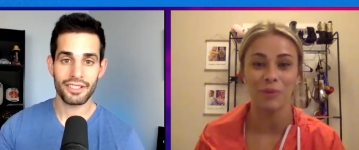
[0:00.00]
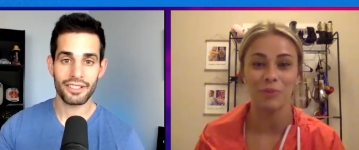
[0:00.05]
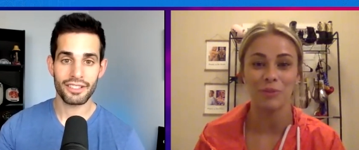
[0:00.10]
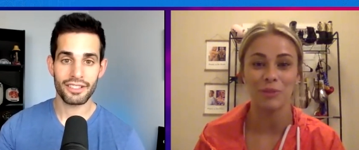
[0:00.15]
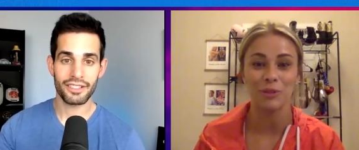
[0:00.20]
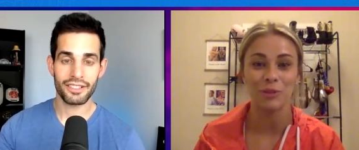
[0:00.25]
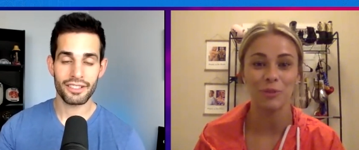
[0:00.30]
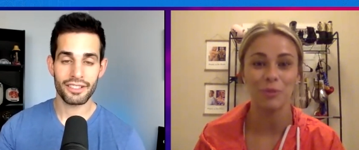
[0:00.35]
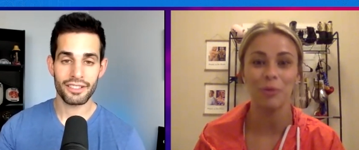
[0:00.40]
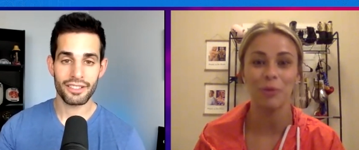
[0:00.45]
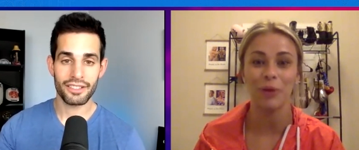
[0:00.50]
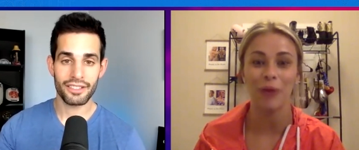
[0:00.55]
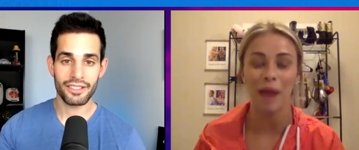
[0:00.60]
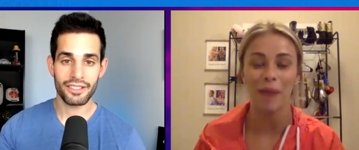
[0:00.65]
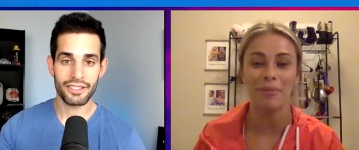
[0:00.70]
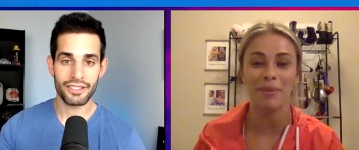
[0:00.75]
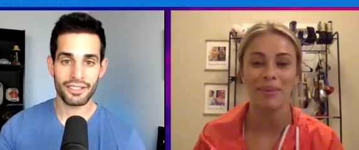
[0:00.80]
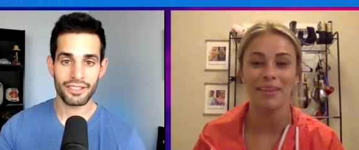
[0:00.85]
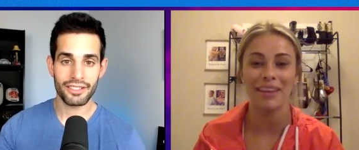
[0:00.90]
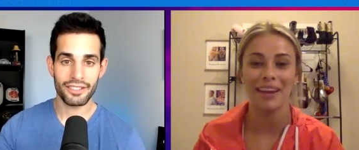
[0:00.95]
Speaker 1: I'm super
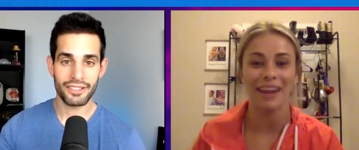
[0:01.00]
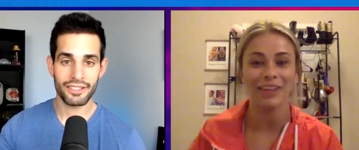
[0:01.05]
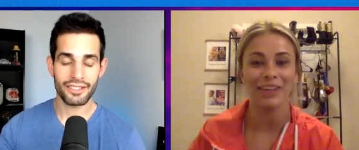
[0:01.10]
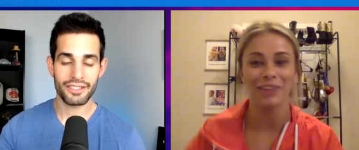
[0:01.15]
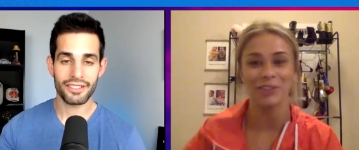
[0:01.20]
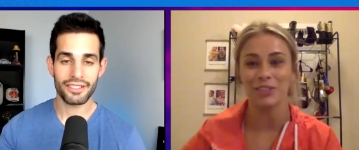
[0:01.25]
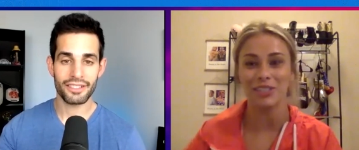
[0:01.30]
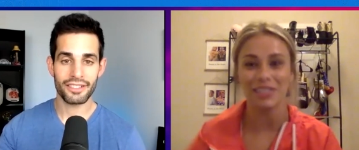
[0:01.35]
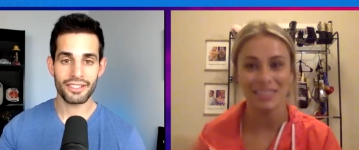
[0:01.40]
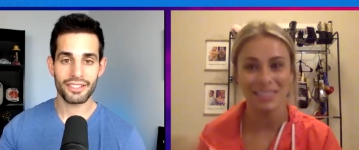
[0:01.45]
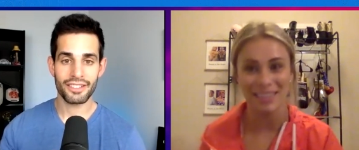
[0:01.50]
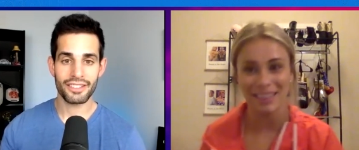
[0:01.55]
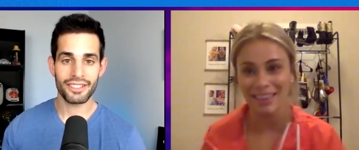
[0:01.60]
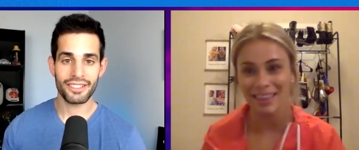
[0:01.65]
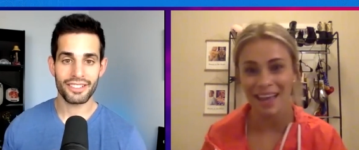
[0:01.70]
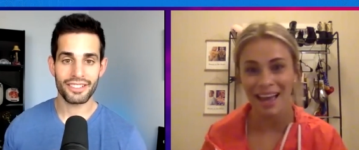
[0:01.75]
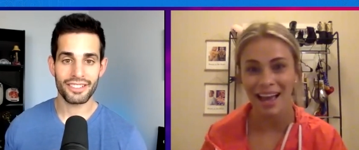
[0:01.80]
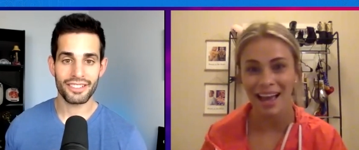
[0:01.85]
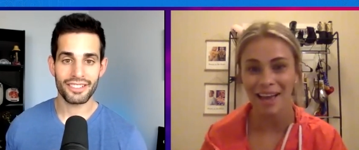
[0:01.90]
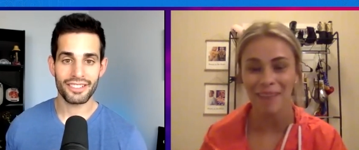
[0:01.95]
happy that I actually
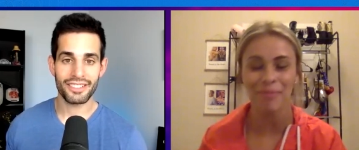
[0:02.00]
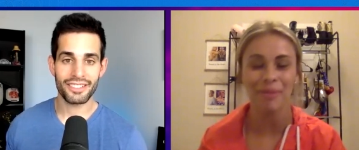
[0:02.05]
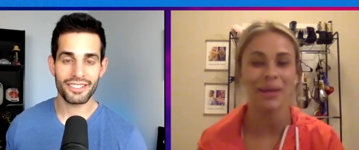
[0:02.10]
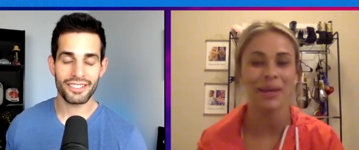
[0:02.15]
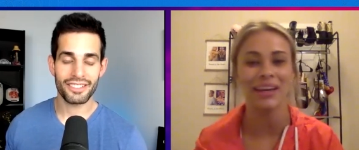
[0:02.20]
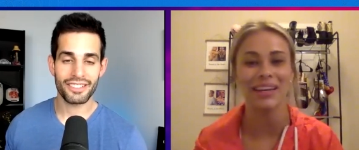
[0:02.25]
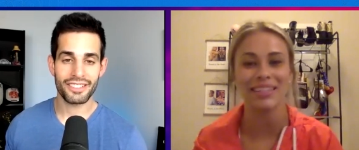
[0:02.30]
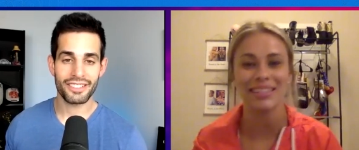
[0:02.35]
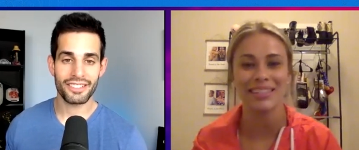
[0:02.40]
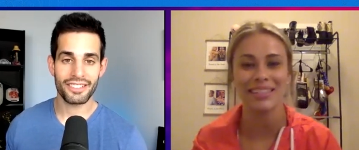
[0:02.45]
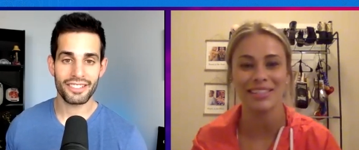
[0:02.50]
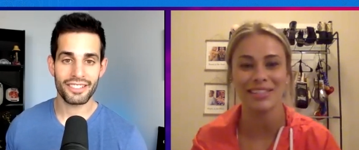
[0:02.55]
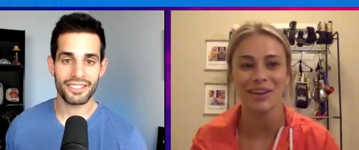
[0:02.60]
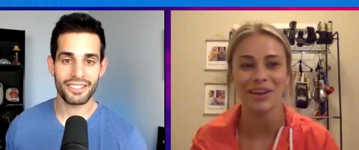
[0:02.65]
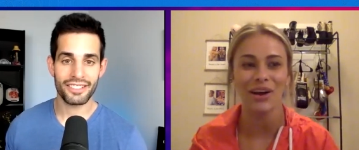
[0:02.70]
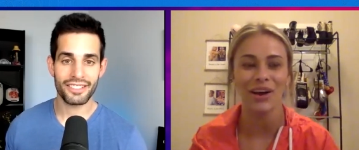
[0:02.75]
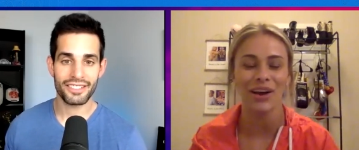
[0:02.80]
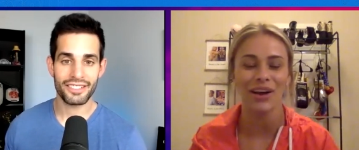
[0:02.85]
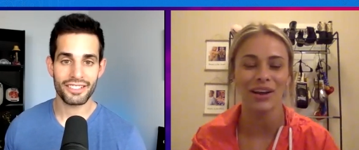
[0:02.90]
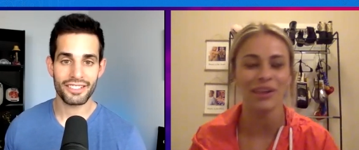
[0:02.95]
did that, because I
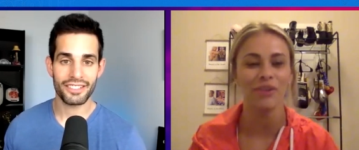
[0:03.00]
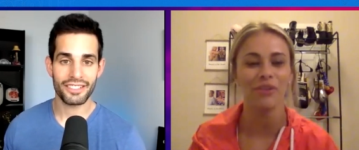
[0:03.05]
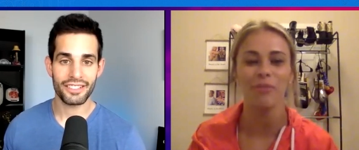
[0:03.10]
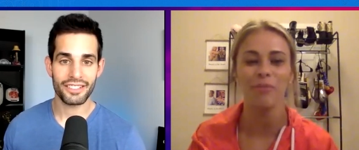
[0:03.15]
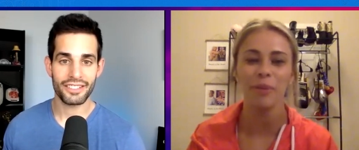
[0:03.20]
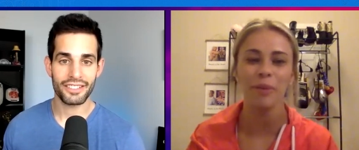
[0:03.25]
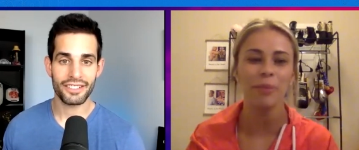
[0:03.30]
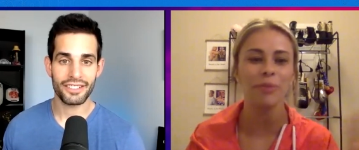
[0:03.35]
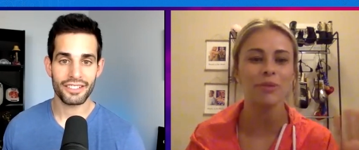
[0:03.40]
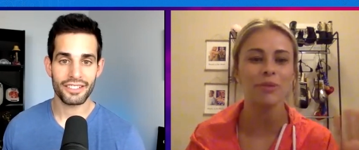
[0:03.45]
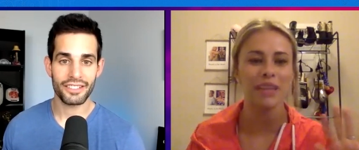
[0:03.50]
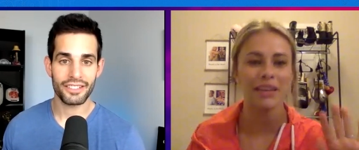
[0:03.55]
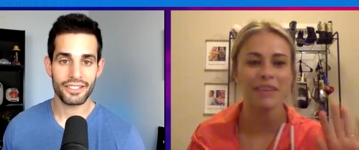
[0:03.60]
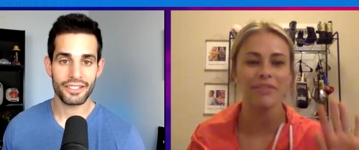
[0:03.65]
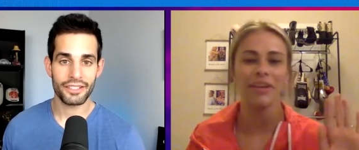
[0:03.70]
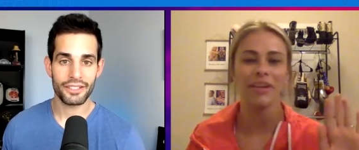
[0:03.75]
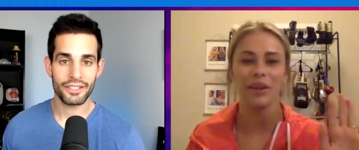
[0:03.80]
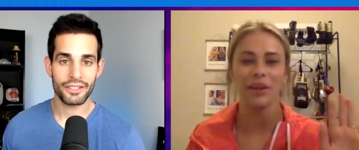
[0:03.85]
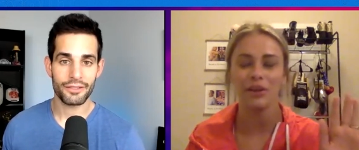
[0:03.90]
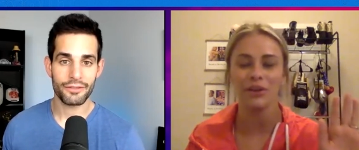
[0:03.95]
saw, you know, people
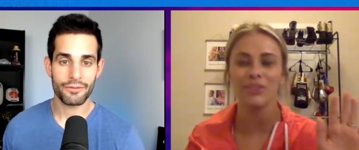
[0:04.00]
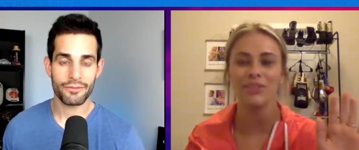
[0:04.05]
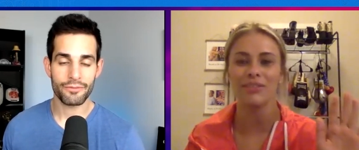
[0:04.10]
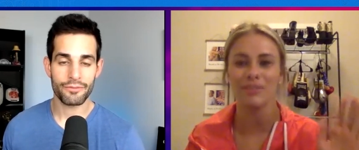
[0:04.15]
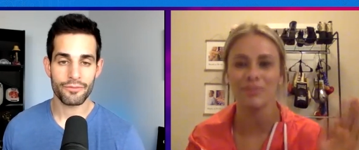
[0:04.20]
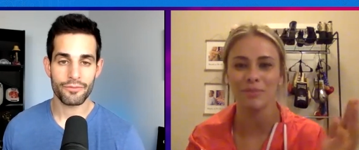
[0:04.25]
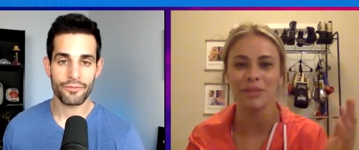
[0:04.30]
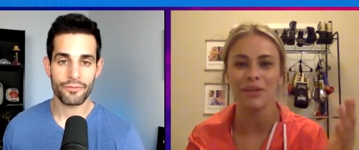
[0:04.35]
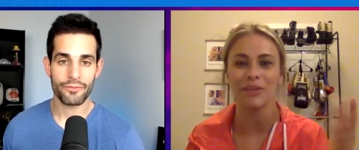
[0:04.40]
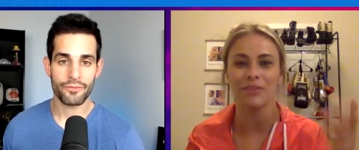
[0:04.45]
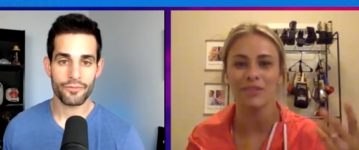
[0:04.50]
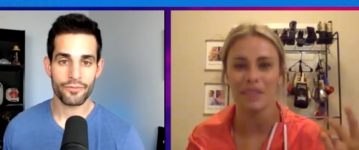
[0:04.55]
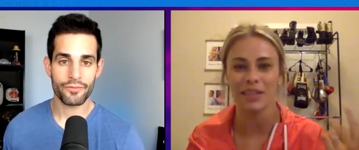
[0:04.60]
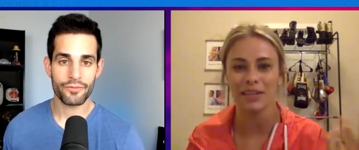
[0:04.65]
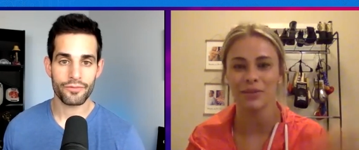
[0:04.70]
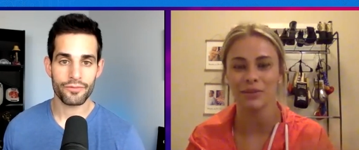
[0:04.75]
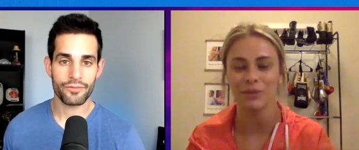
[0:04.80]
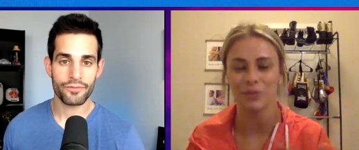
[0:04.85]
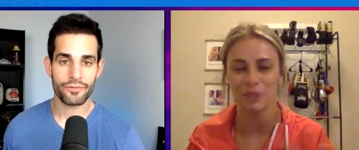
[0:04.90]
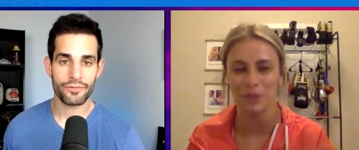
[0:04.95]
take videos of themselves
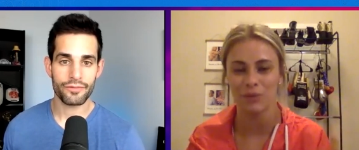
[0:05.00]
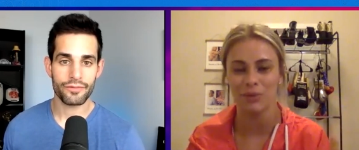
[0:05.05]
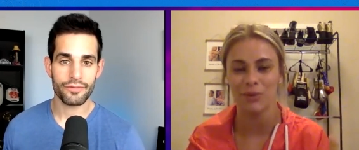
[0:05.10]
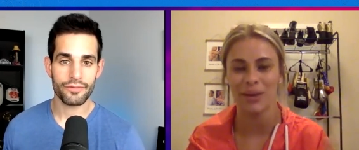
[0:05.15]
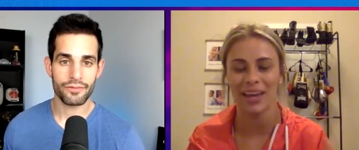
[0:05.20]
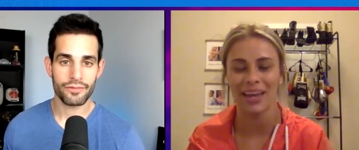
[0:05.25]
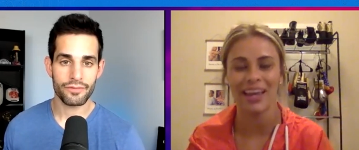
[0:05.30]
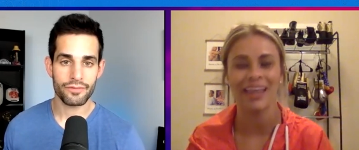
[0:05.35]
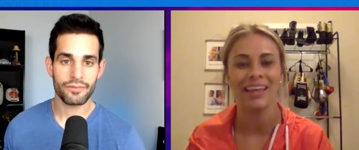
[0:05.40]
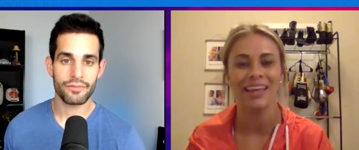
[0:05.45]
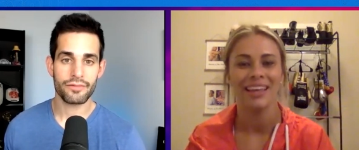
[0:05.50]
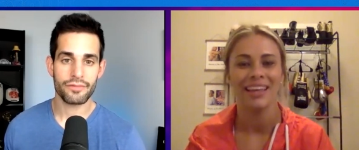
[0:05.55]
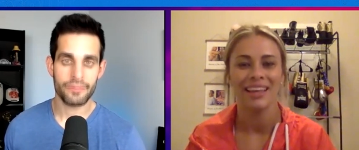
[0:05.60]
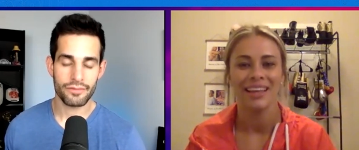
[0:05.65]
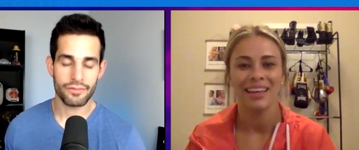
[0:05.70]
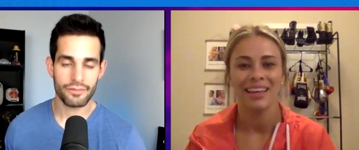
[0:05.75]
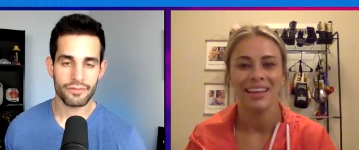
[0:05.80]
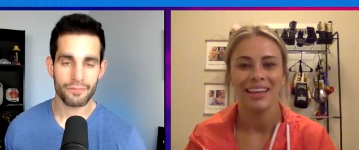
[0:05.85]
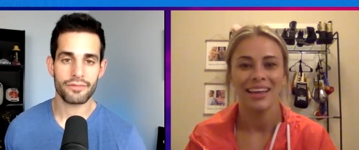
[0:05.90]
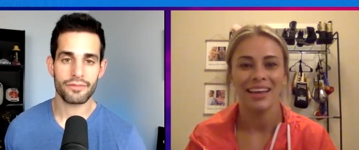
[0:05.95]
like losing weight,
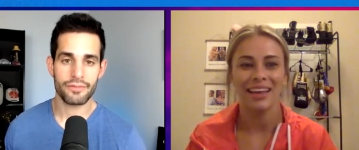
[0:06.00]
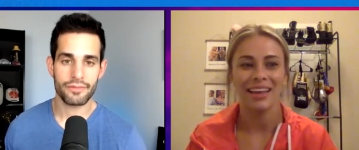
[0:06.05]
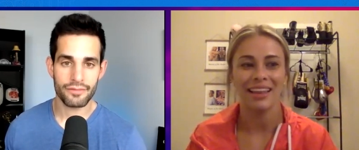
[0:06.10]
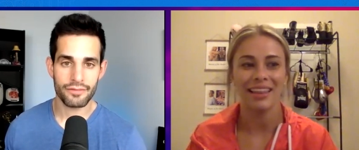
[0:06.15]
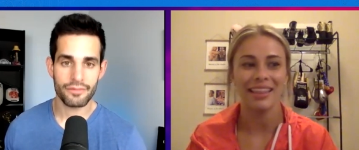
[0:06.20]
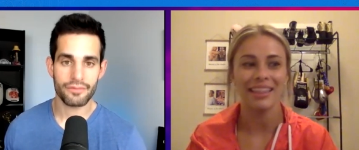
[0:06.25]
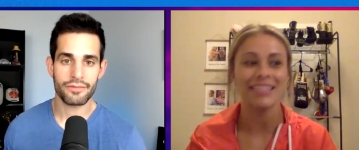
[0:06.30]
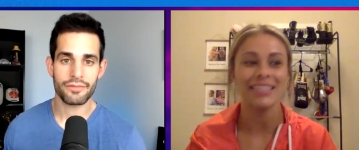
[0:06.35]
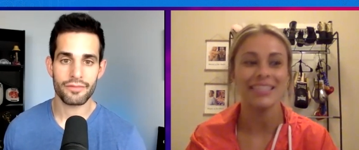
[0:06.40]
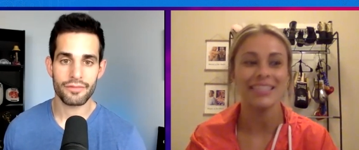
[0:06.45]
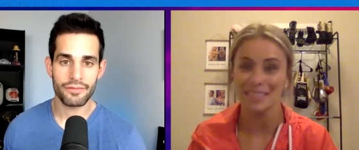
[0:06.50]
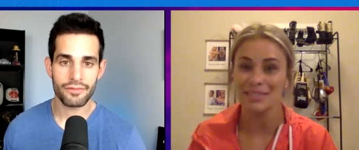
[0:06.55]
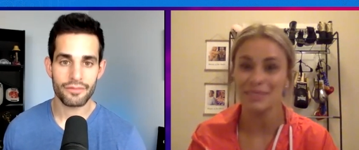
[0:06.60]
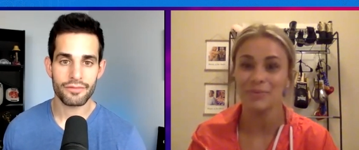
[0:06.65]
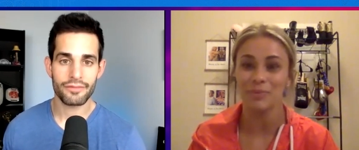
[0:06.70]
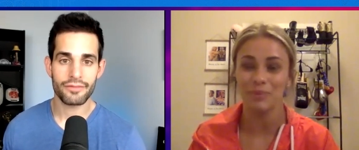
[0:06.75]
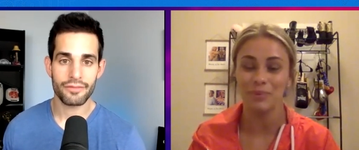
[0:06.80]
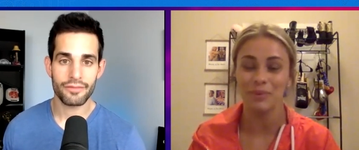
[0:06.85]
and this is